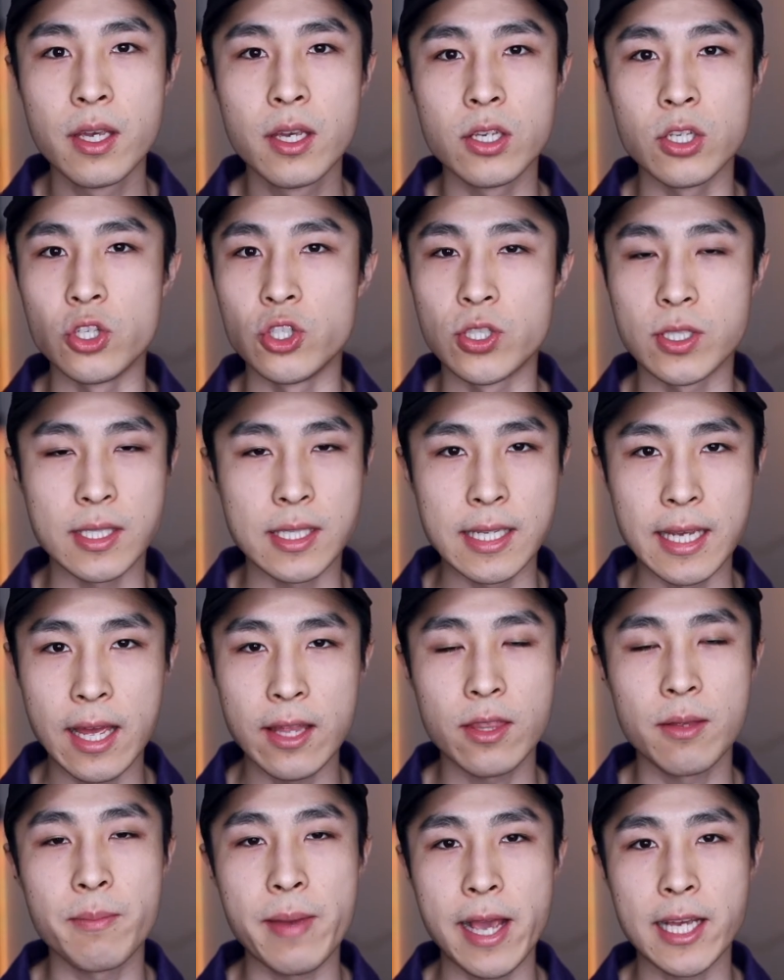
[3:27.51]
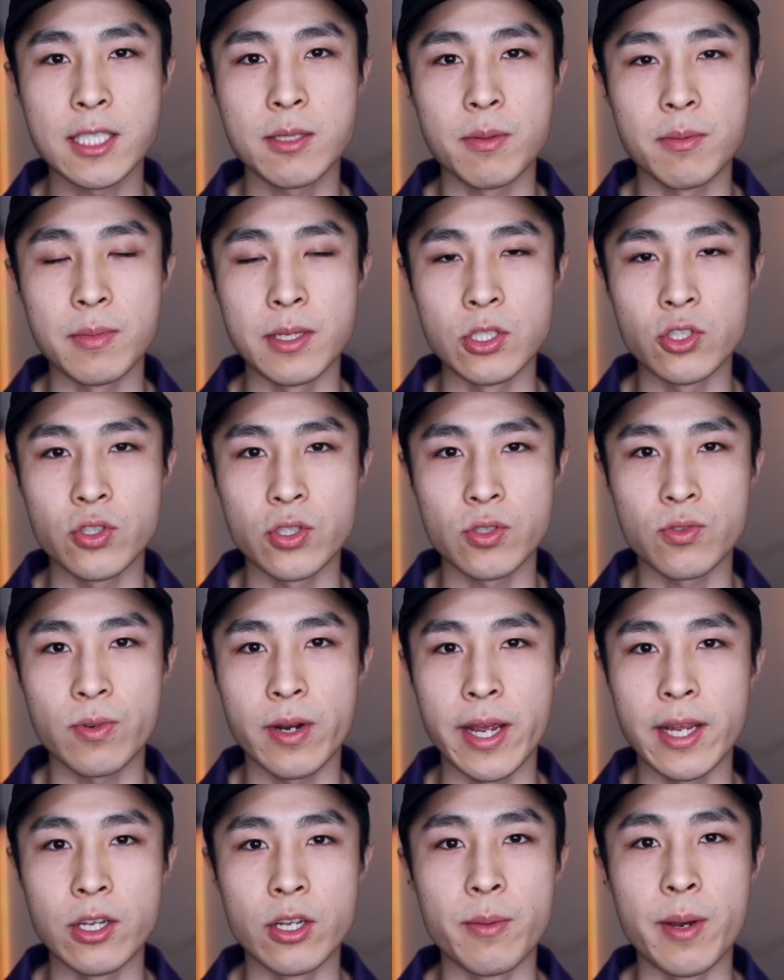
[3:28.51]
You just get the maximum interest
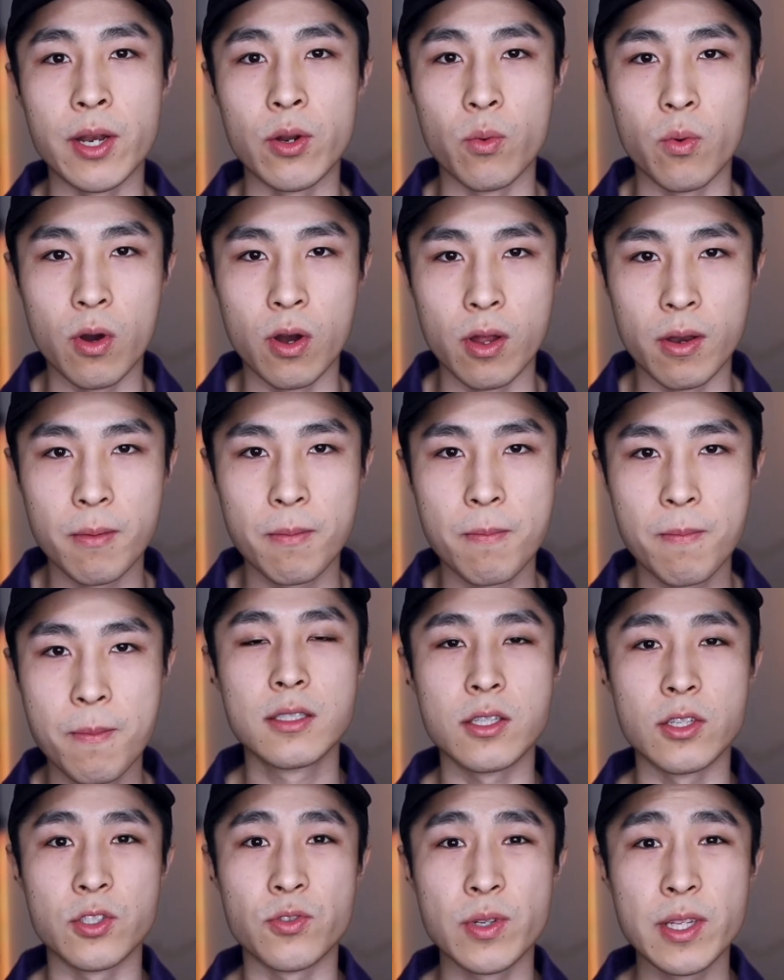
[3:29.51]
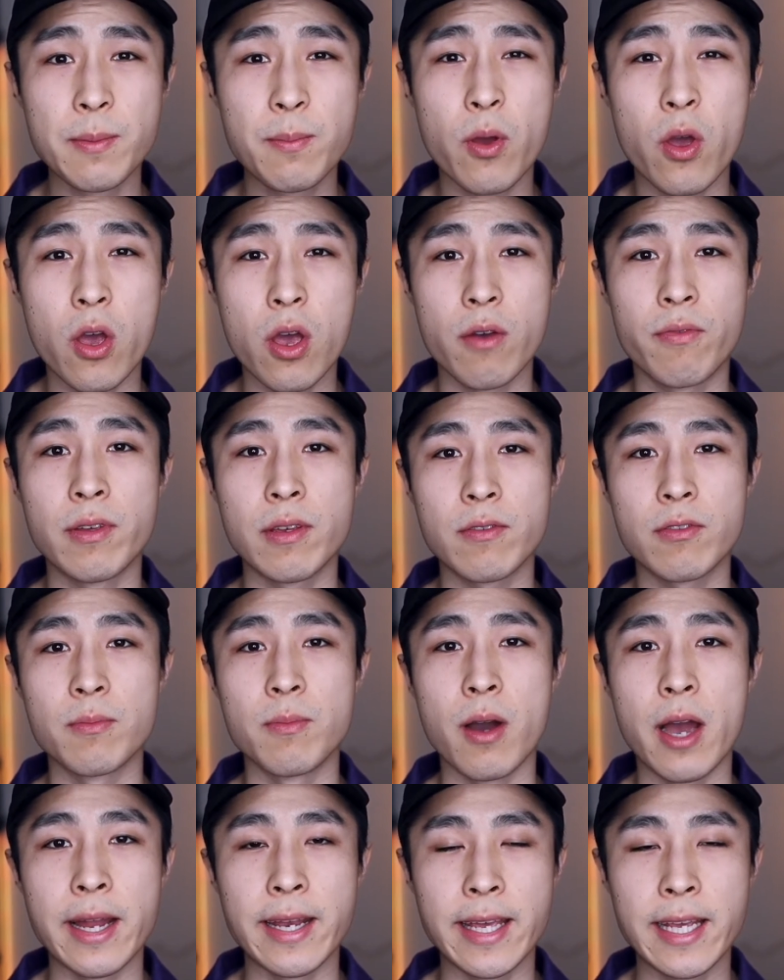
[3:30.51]
rate no matter what. So it's really perfect for
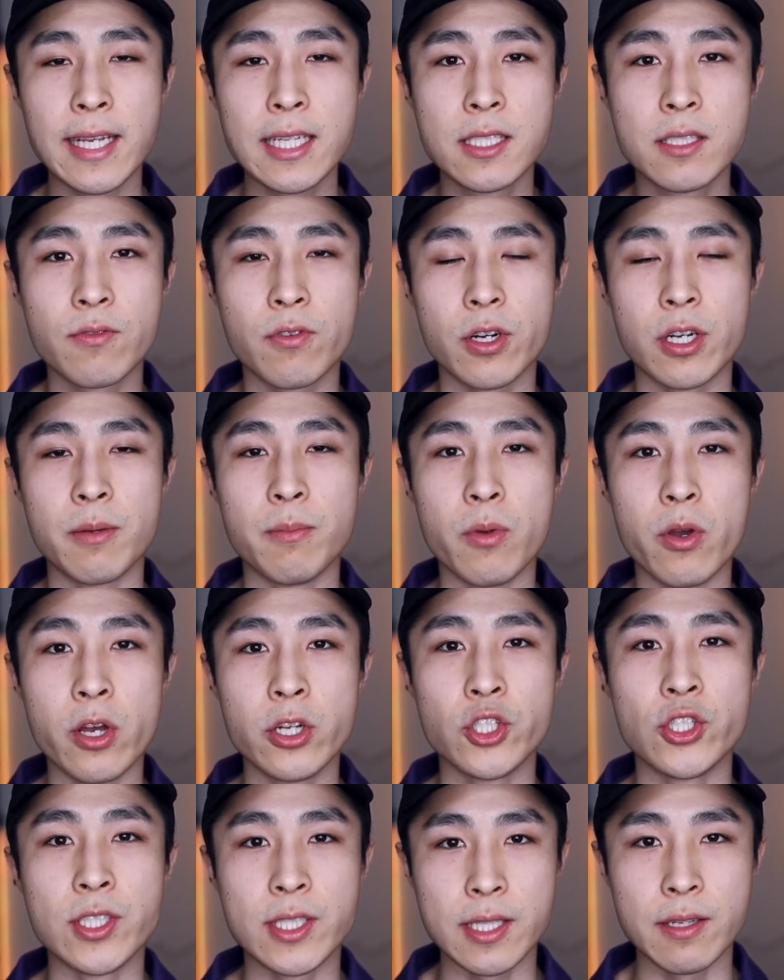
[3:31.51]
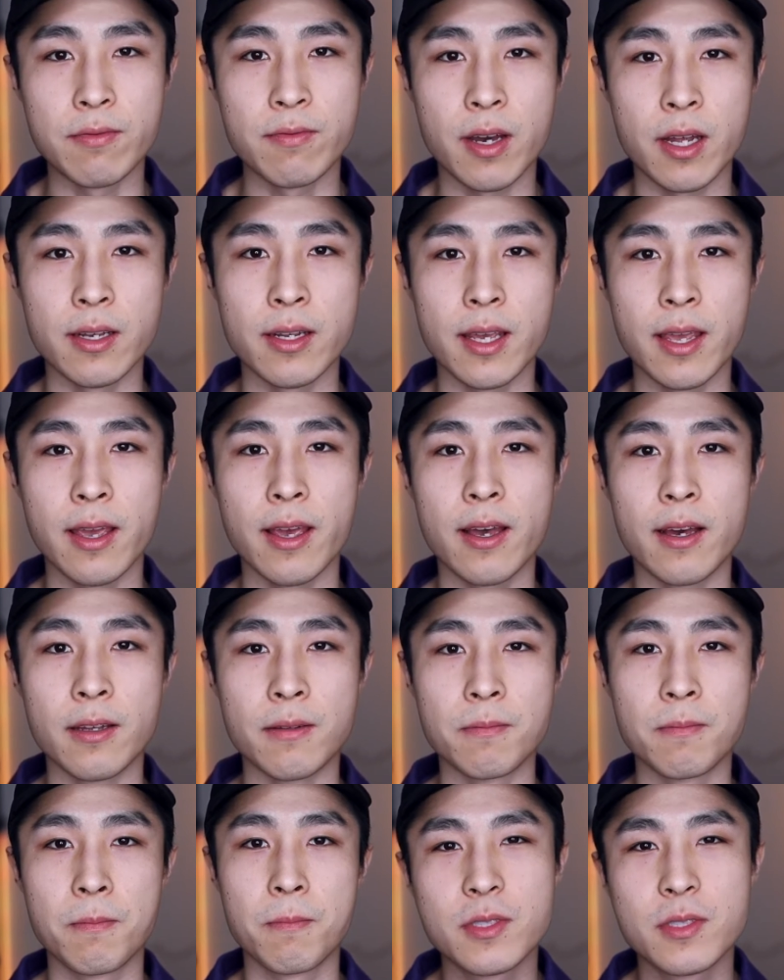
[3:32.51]
my needs for an emergency fund account.